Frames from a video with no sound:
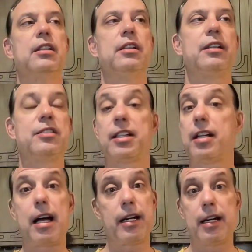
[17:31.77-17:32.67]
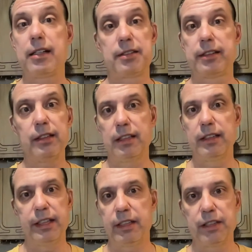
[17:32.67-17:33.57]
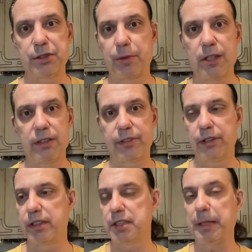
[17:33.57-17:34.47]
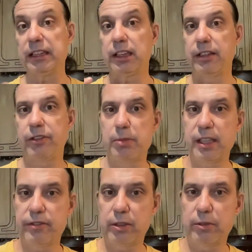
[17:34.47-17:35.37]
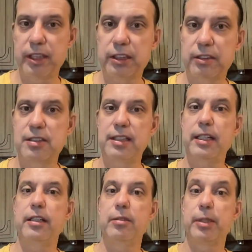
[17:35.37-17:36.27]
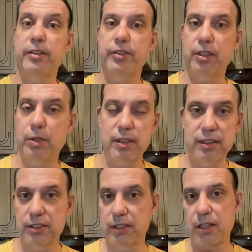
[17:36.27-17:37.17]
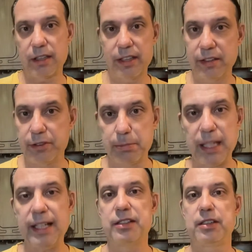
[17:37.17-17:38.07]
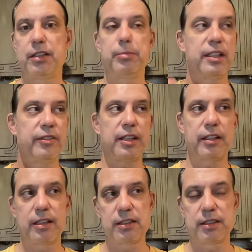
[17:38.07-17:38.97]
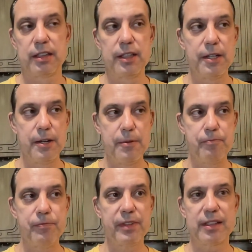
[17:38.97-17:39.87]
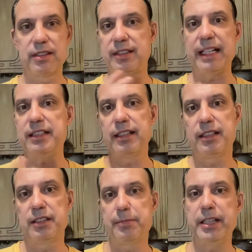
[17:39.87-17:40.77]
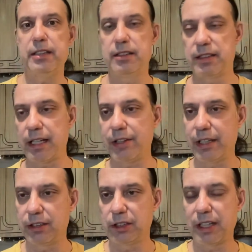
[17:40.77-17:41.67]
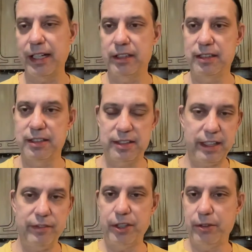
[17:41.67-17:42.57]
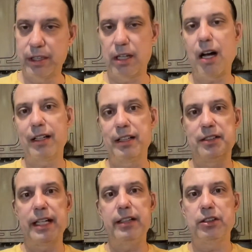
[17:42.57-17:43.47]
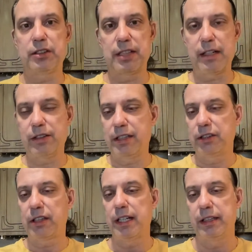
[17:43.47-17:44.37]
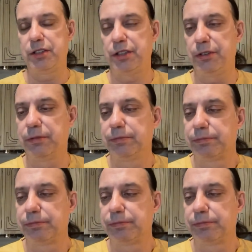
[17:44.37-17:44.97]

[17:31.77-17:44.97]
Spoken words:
there's a lot of hostility in this worldview, especially if you believe in original sin and you believe that the world is a dark and evil place, and you believe that there is Satan and his minions out there trying to deceive you, and God and his angels out there trying to